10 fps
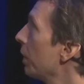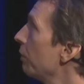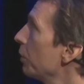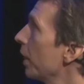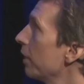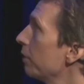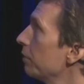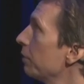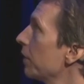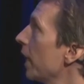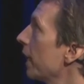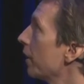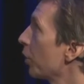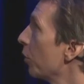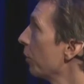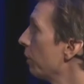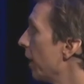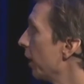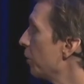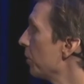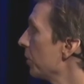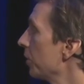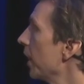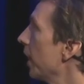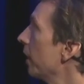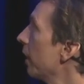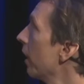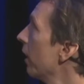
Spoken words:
if you kind of take the color values instead,